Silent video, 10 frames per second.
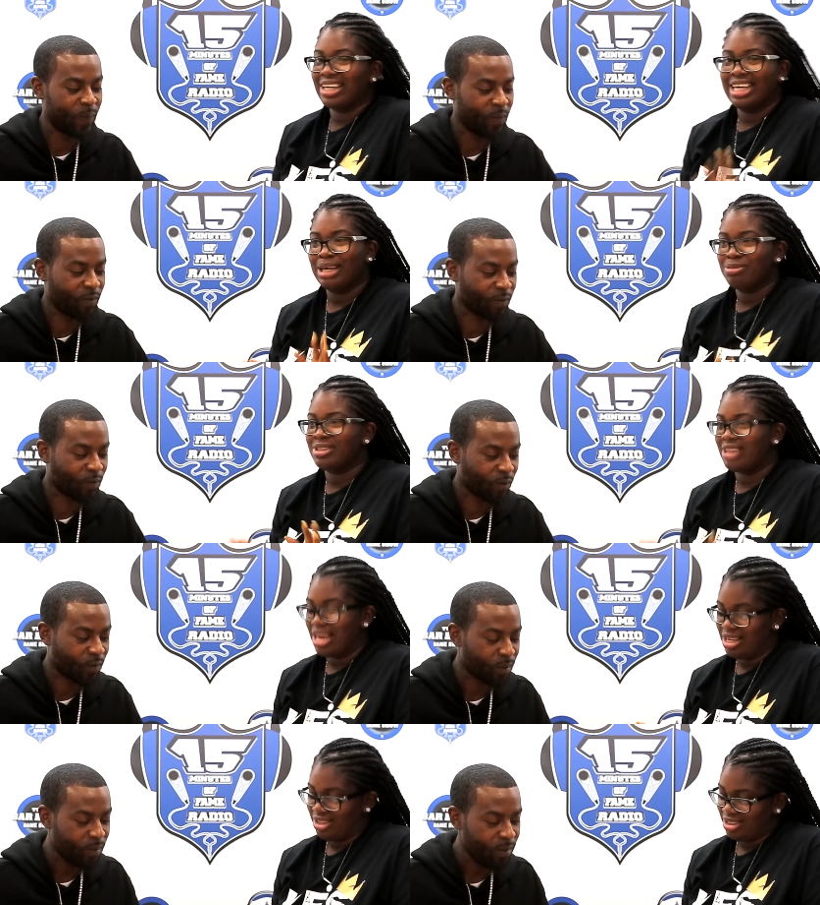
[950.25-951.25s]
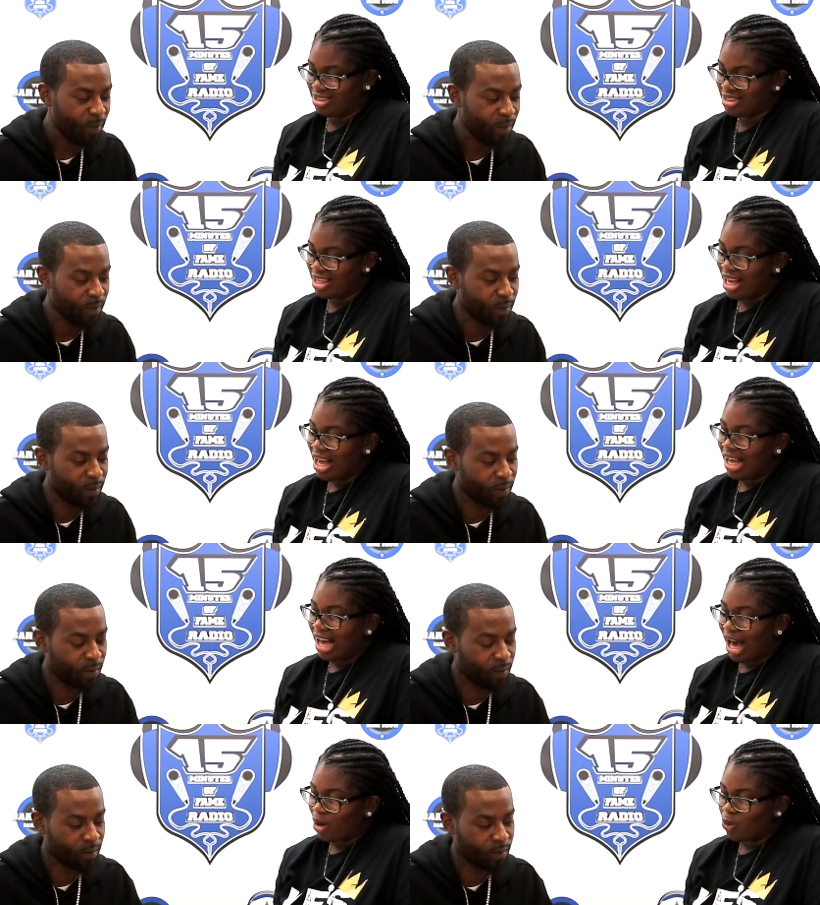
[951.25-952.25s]
Speaker 1: I keep saying this.
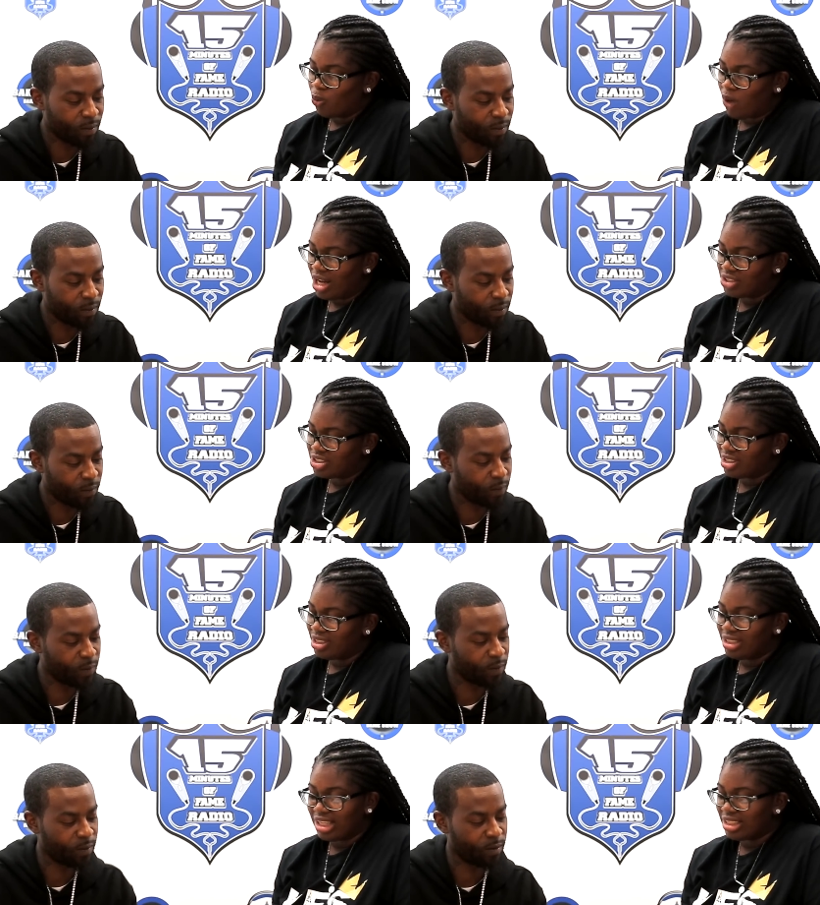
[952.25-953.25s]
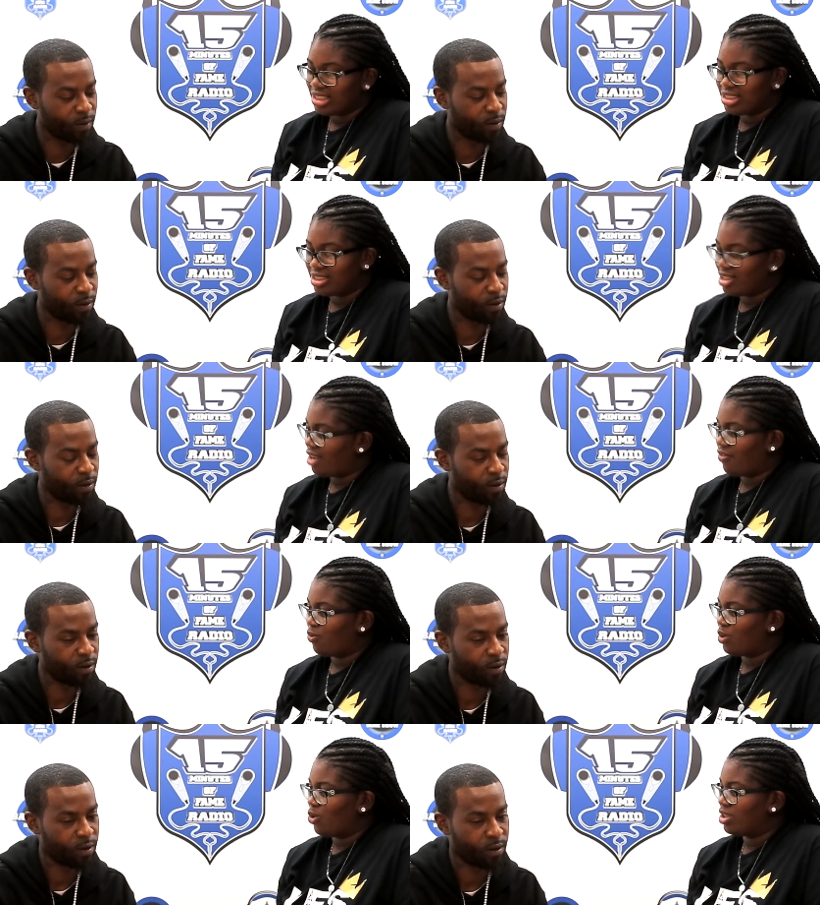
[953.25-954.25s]
I don't watch none of this
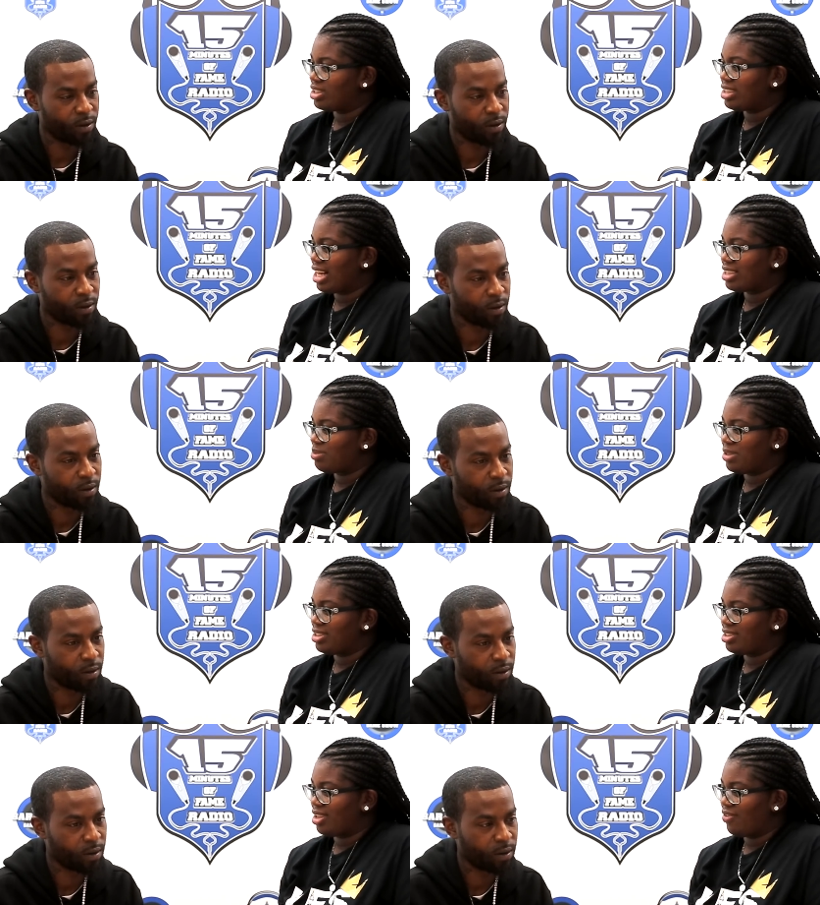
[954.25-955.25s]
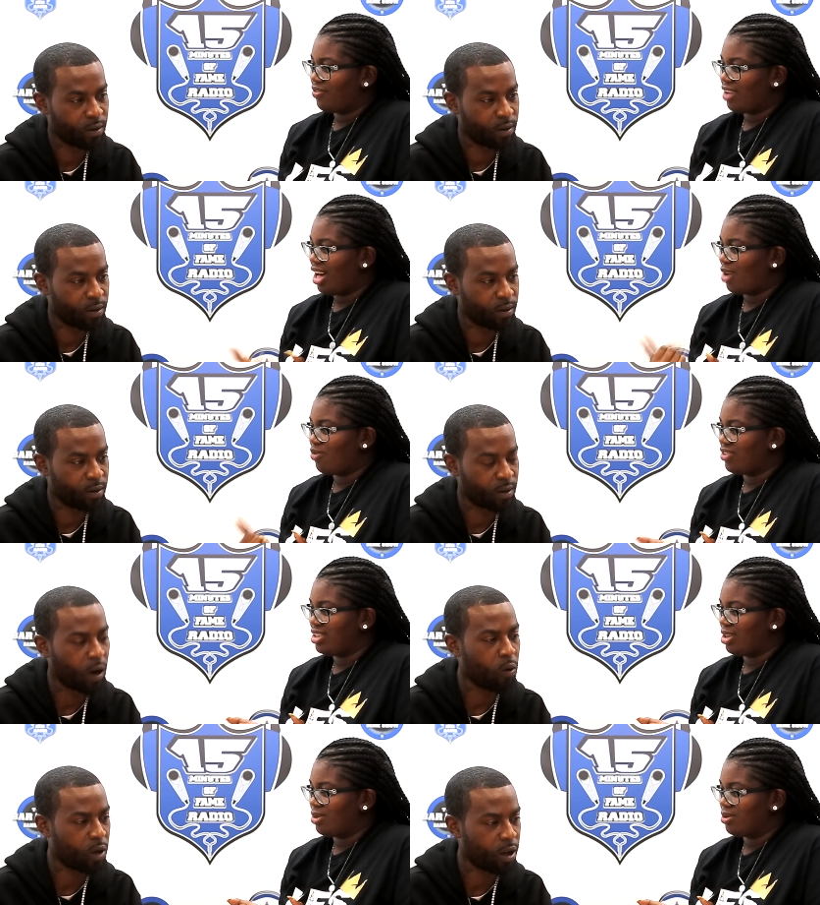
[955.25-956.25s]
stuff with all this X-Men stuff. I don't
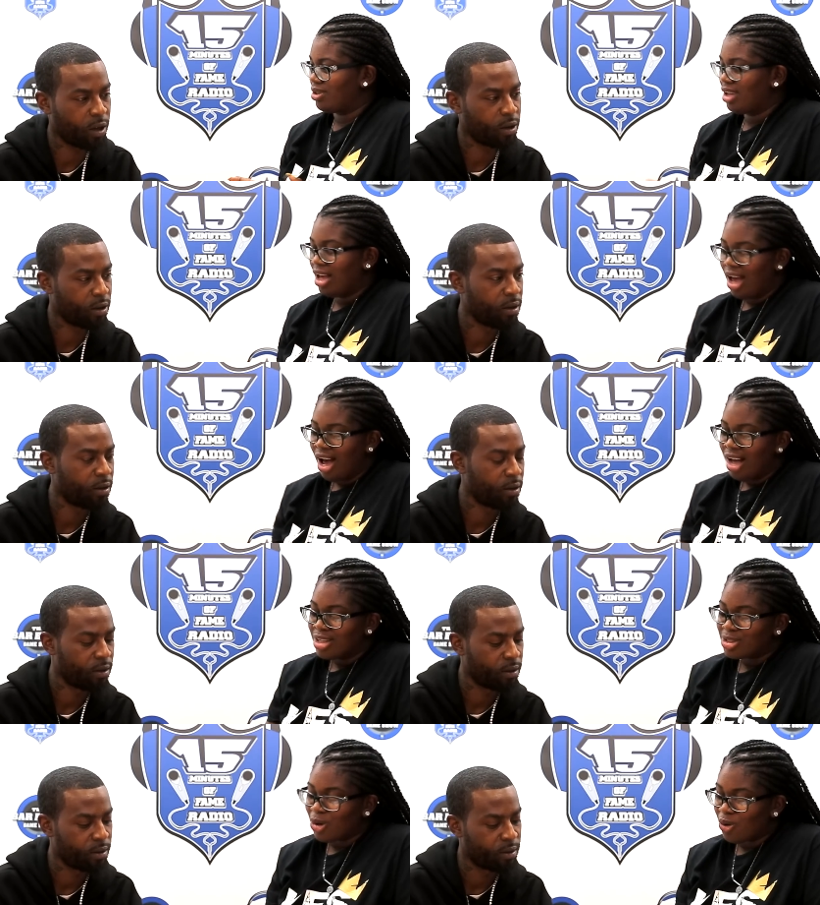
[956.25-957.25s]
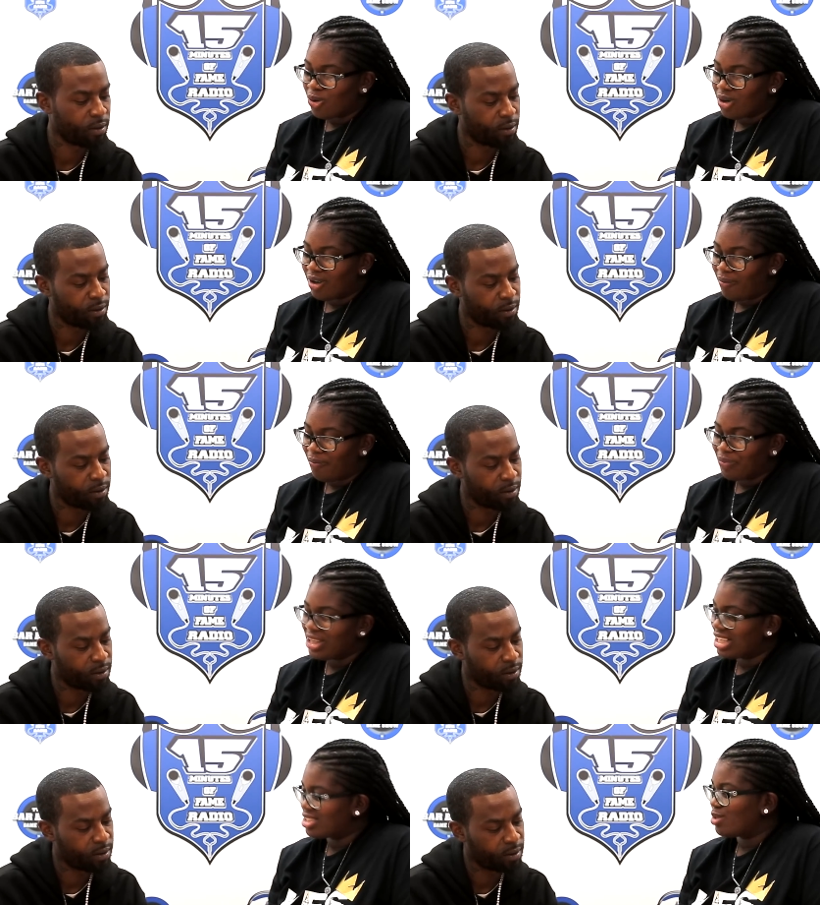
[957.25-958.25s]
really
Speaker 2: know. Okay.
Speaker 1: So,
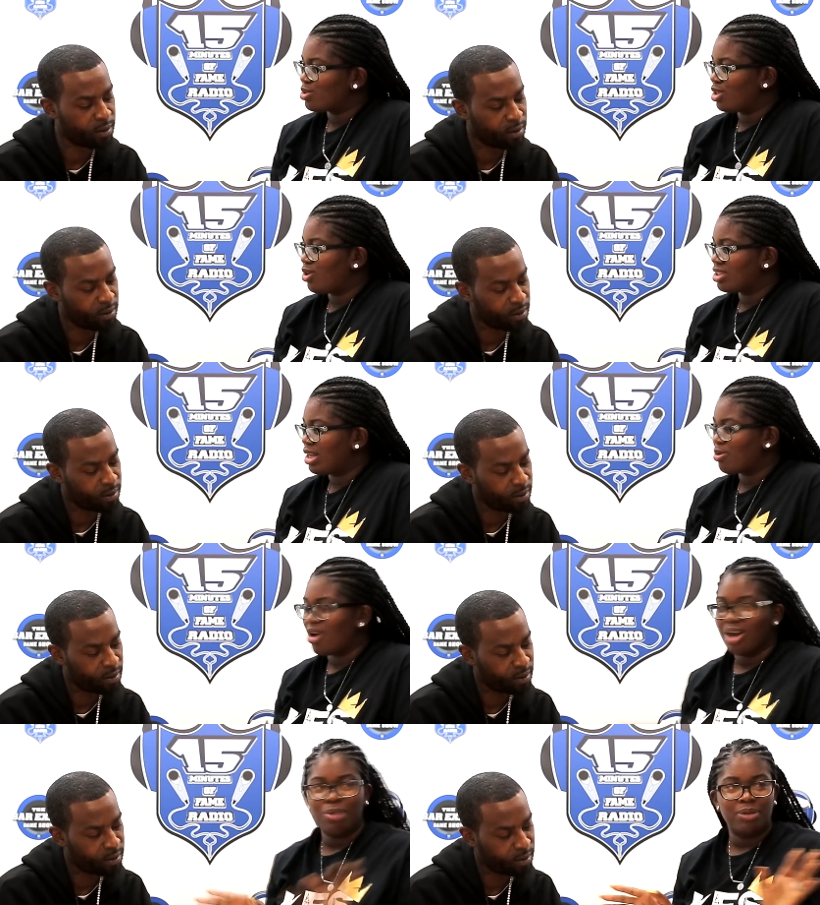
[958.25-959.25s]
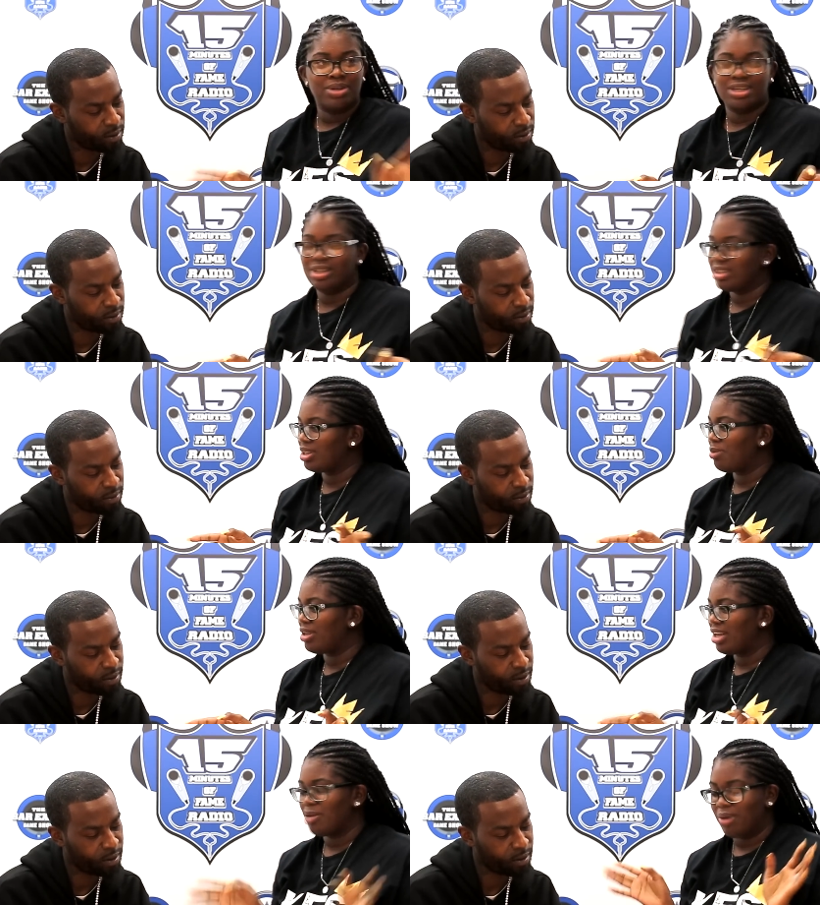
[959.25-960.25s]
yes, it was a long time ago. I probably could have looked it up
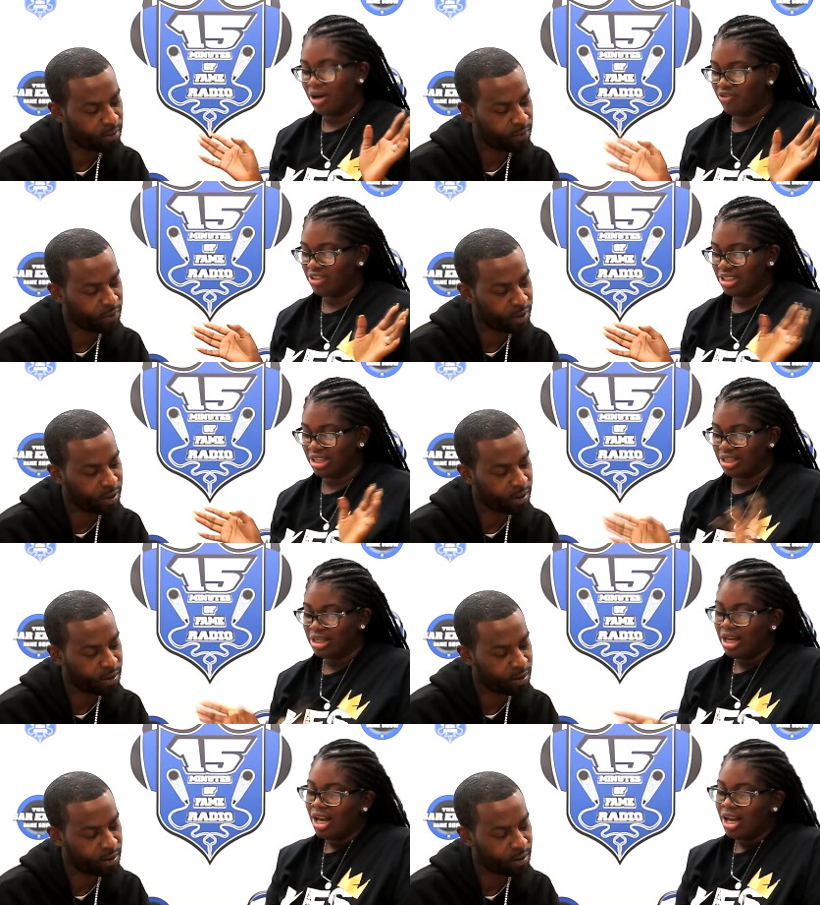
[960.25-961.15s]
by now, but I don't really care.